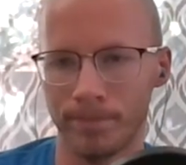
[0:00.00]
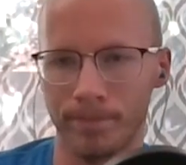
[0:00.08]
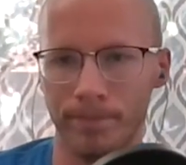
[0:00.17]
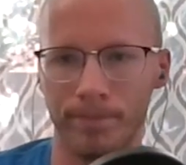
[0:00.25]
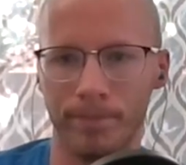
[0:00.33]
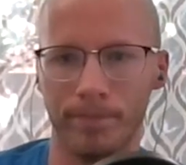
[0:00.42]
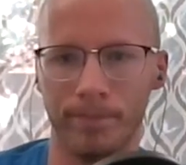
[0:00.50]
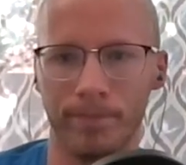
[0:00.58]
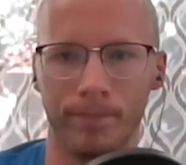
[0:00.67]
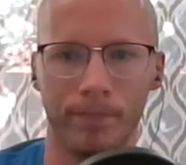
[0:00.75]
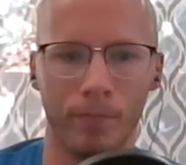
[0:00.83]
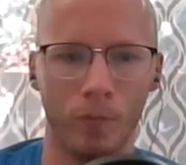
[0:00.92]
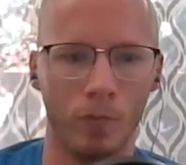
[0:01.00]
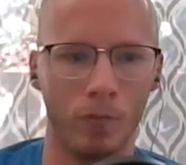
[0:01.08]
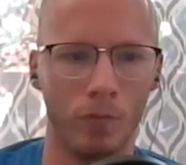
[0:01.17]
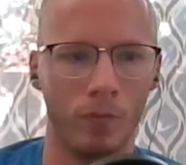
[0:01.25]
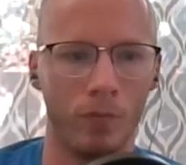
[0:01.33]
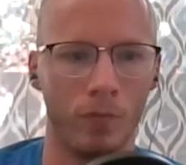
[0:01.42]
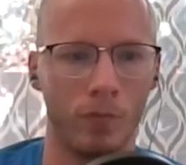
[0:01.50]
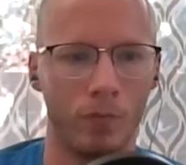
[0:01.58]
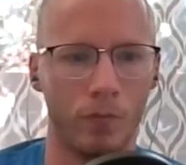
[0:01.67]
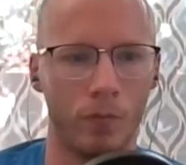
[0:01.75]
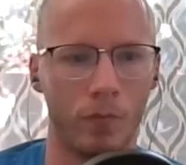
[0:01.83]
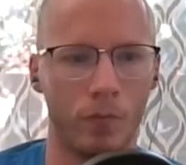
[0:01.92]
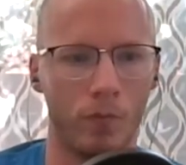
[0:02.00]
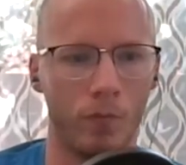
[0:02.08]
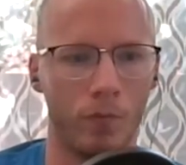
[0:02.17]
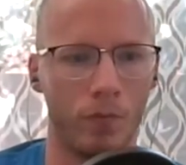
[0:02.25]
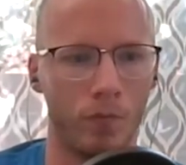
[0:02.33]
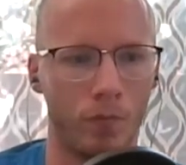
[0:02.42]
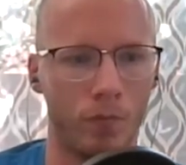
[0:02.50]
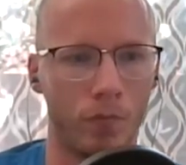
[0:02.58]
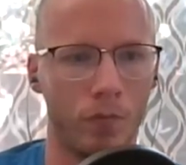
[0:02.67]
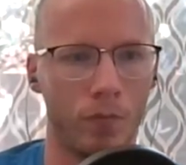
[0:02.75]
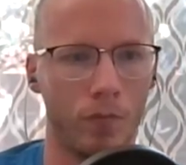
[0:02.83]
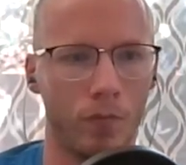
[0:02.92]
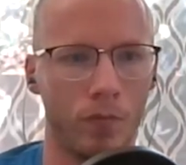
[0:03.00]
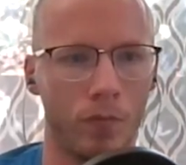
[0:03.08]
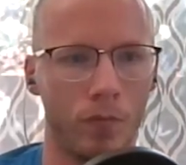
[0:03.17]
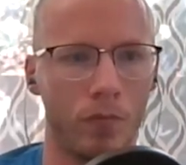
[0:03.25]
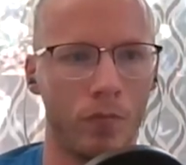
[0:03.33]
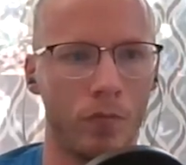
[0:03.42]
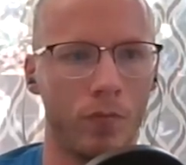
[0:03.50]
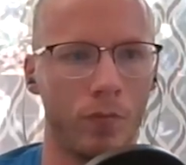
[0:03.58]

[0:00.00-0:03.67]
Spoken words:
The person shown says nothing.